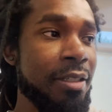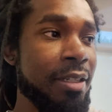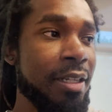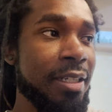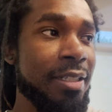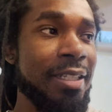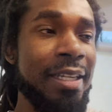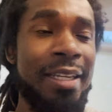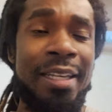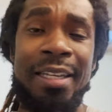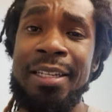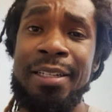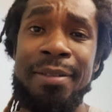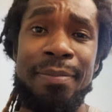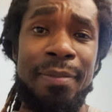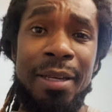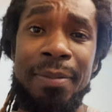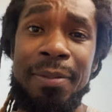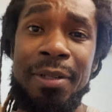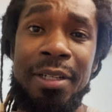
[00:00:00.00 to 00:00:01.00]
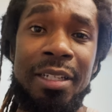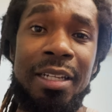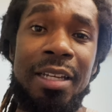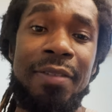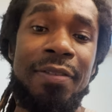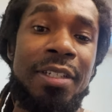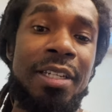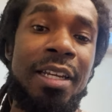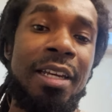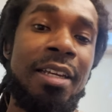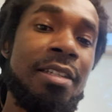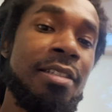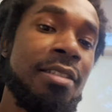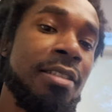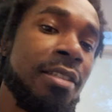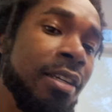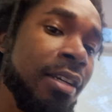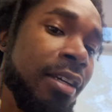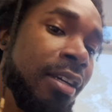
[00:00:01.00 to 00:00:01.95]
like 10, maybe 11 days.